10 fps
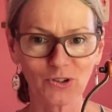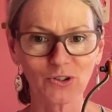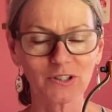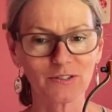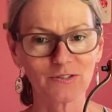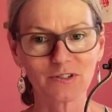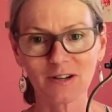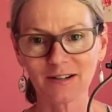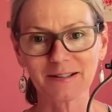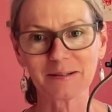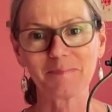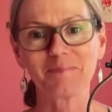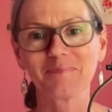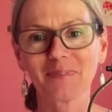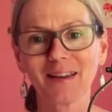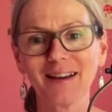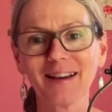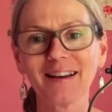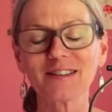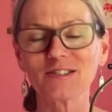got enough time.
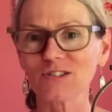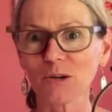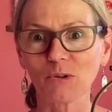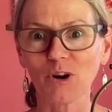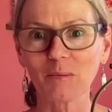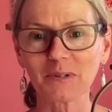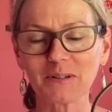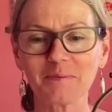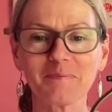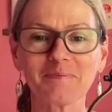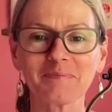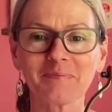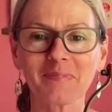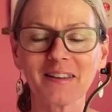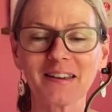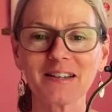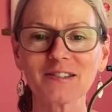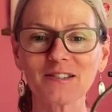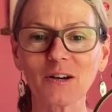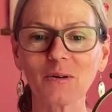So common.
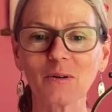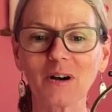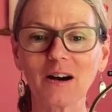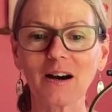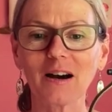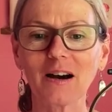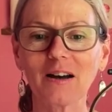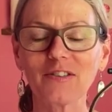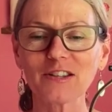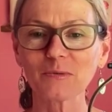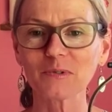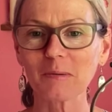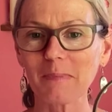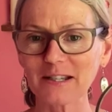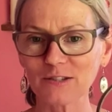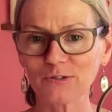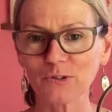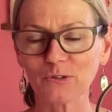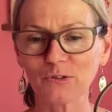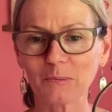So this was a
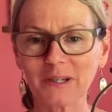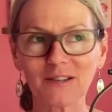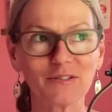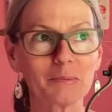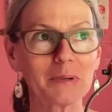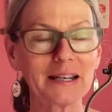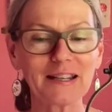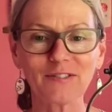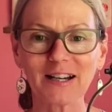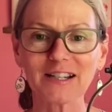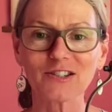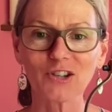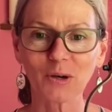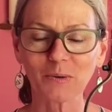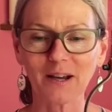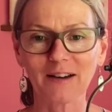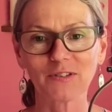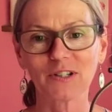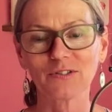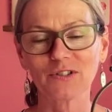metaphor for me for believing I don't have
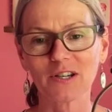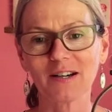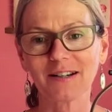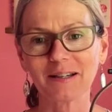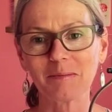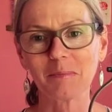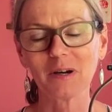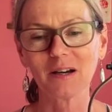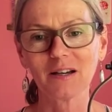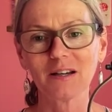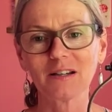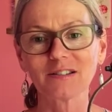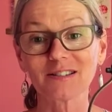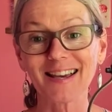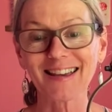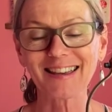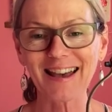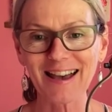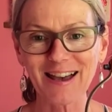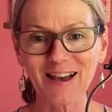enough time to take
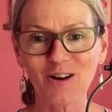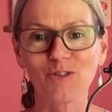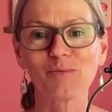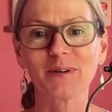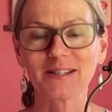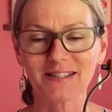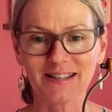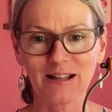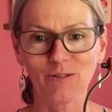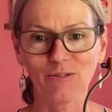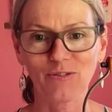care of myself